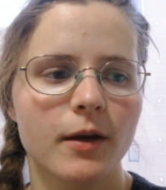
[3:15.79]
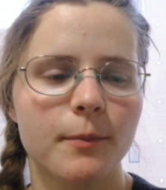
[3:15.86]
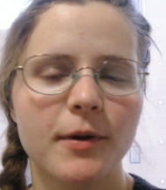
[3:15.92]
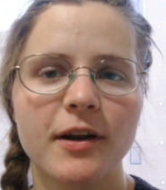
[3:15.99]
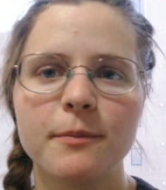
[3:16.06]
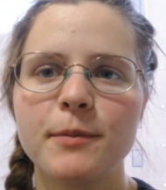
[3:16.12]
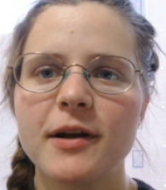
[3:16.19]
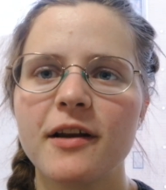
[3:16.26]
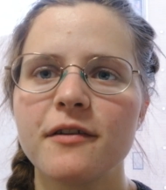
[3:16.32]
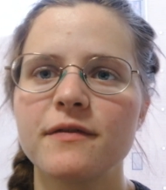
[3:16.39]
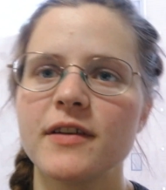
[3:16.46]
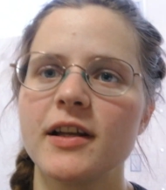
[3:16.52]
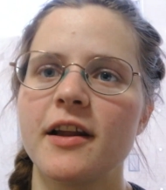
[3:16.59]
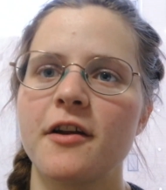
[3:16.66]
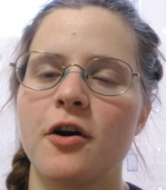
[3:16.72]
But I
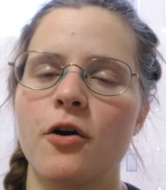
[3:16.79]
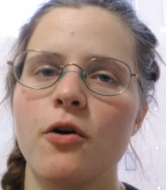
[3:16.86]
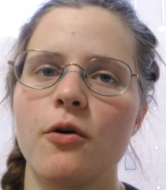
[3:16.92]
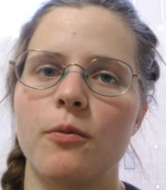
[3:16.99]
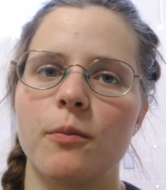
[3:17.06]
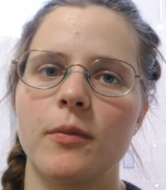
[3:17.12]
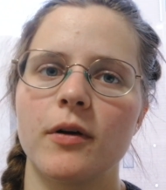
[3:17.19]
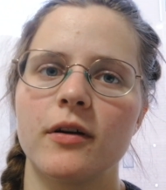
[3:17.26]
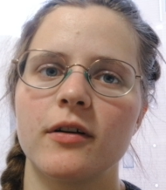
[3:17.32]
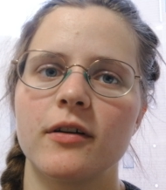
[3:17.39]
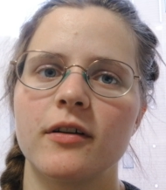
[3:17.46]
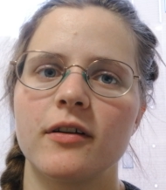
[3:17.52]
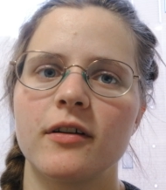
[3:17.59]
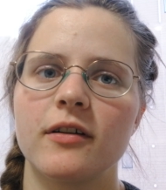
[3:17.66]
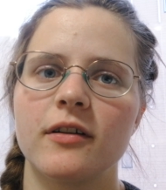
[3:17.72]
feel at home,
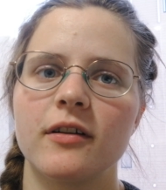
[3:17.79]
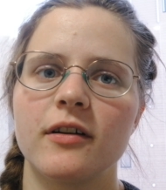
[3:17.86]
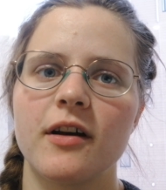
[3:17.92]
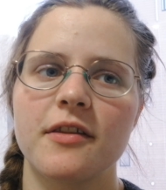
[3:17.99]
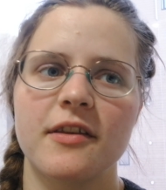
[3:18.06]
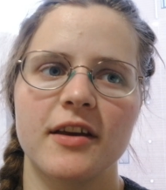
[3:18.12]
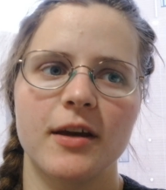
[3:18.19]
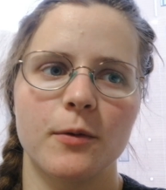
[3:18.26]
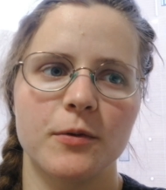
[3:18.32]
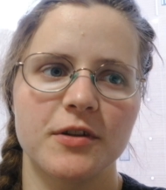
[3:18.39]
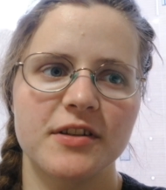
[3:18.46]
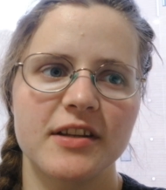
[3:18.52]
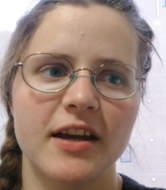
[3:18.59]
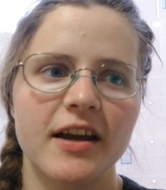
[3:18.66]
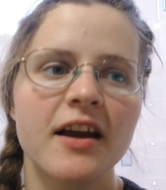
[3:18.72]
I think I
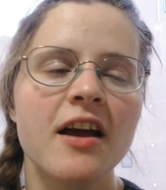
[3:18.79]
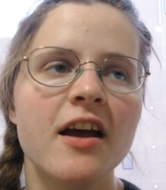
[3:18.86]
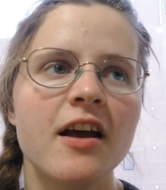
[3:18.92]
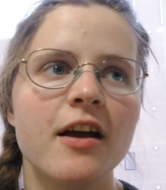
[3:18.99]
would say.